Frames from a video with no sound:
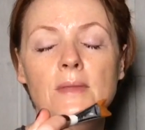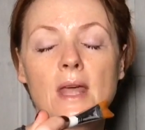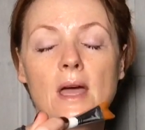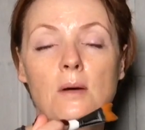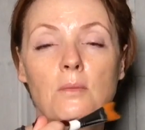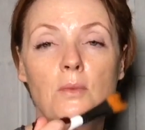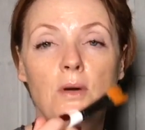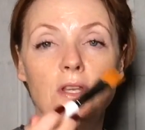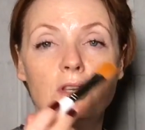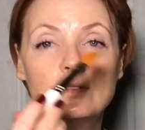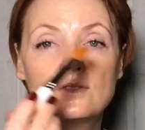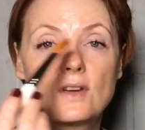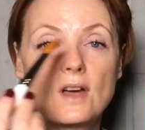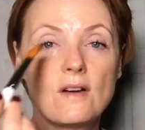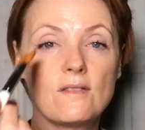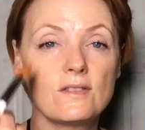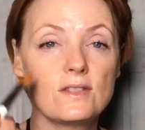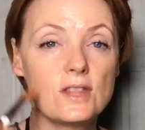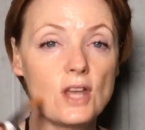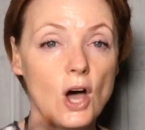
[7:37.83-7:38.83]
And when you've
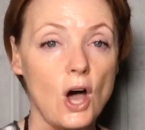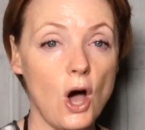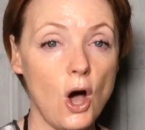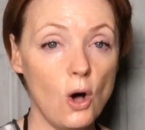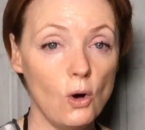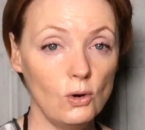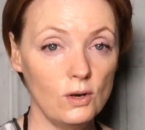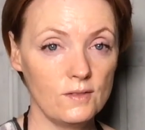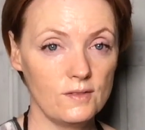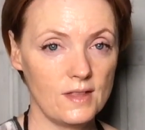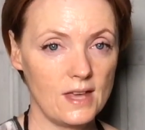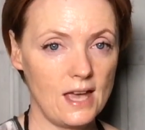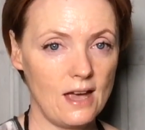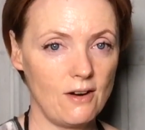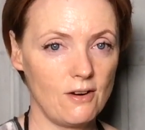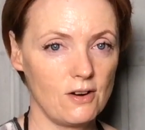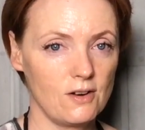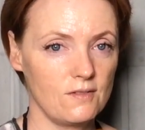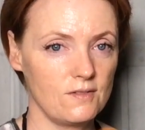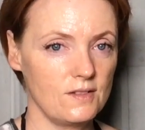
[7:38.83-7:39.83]
covered the whole of the
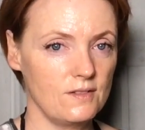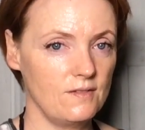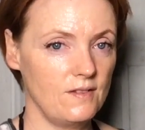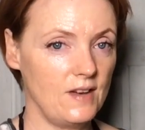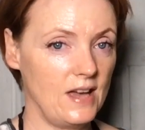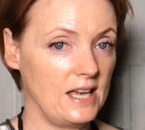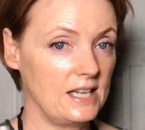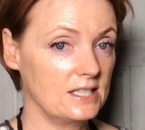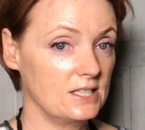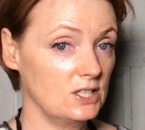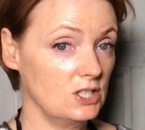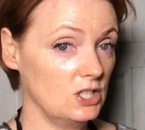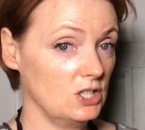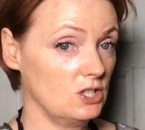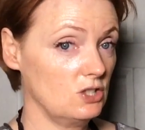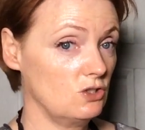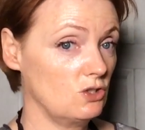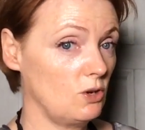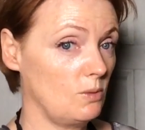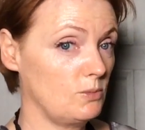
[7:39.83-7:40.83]
area of the face,
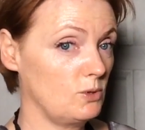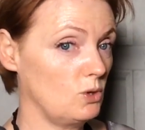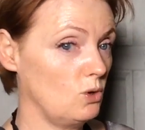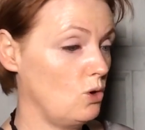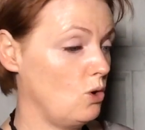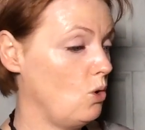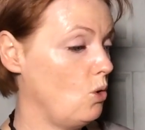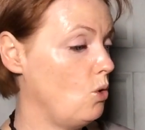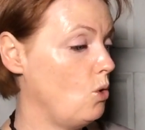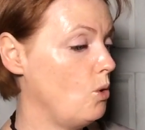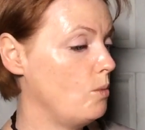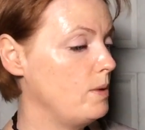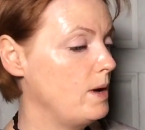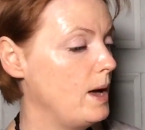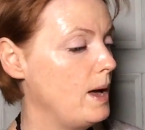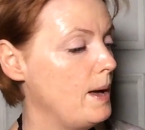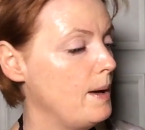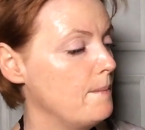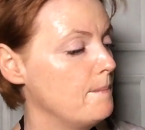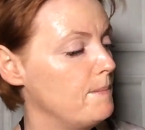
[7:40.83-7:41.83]
just drop your orb
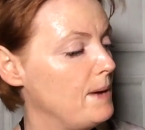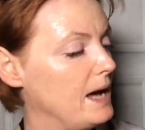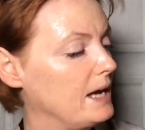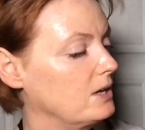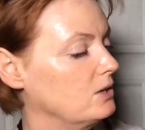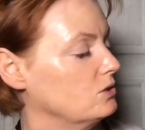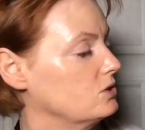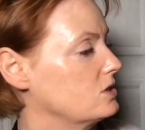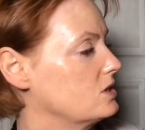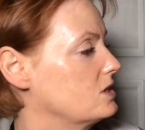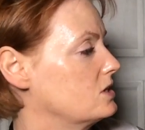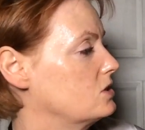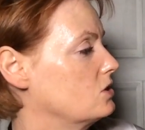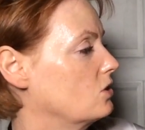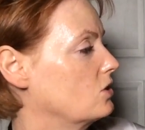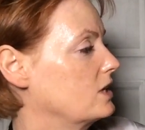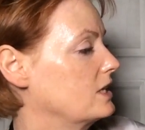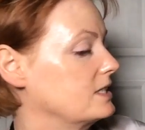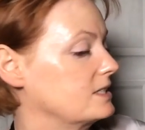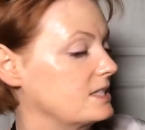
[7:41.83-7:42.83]
back onto the
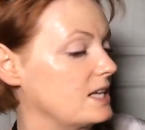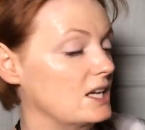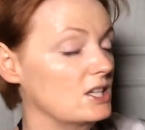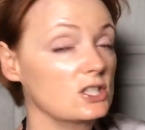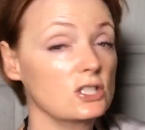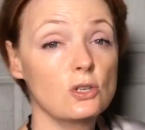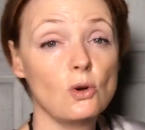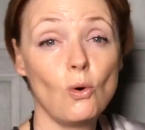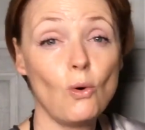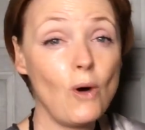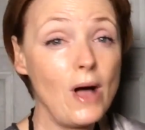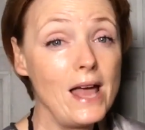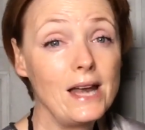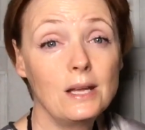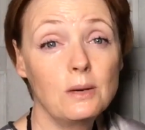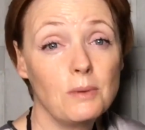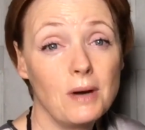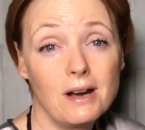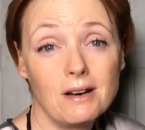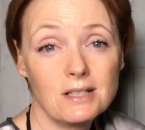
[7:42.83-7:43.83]
docking station or
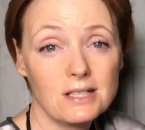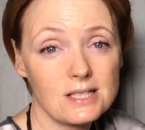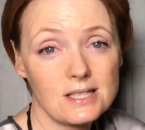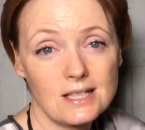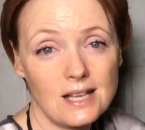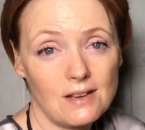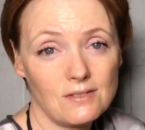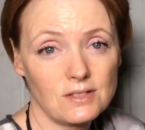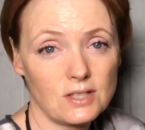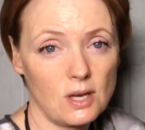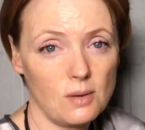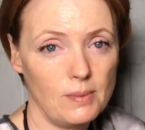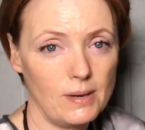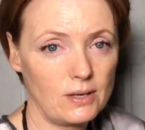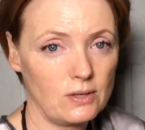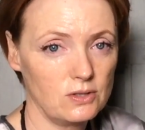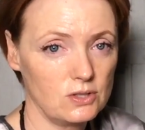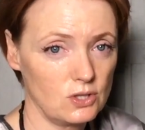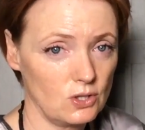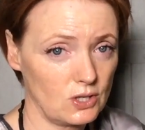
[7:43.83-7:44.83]
anywhere. It doesn't have to go back
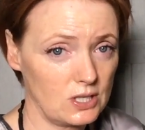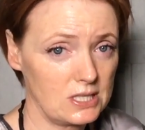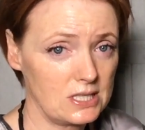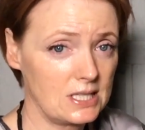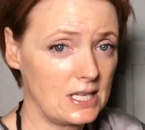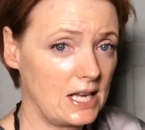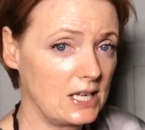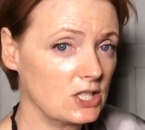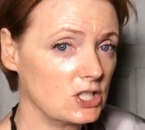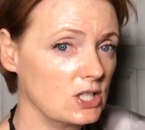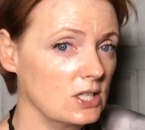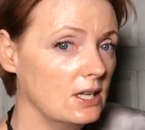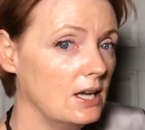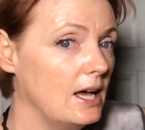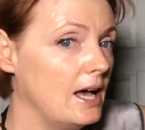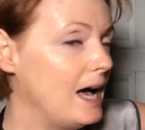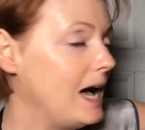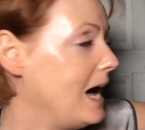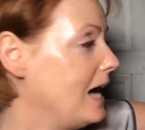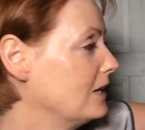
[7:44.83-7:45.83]
on the docking station.
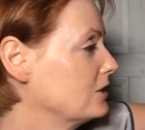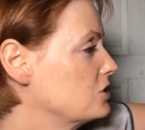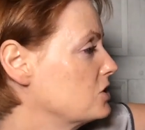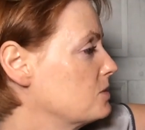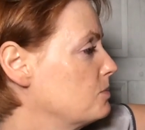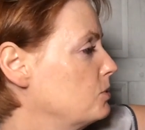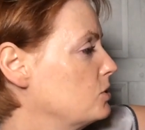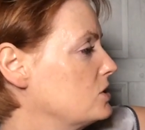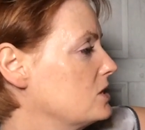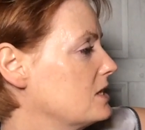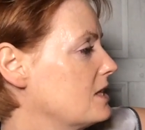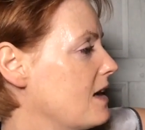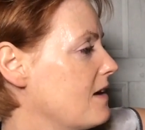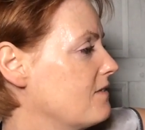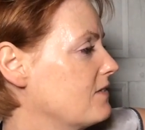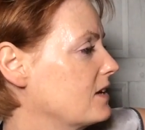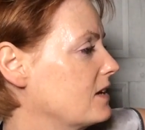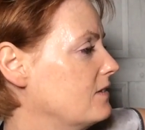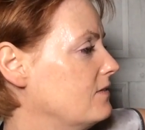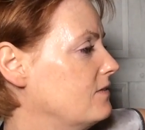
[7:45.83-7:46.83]
I'll just put it there
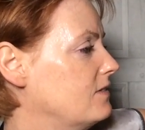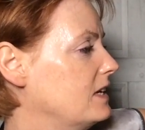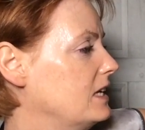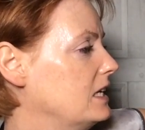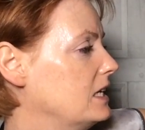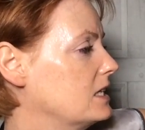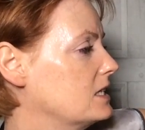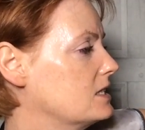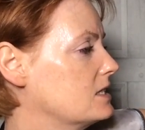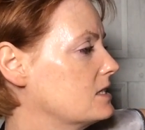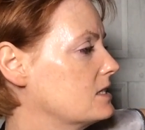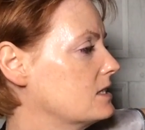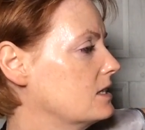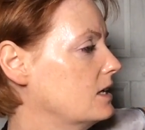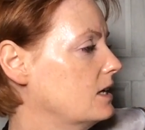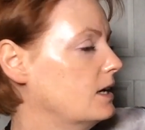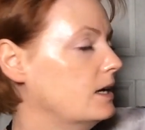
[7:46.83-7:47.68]
for convenience,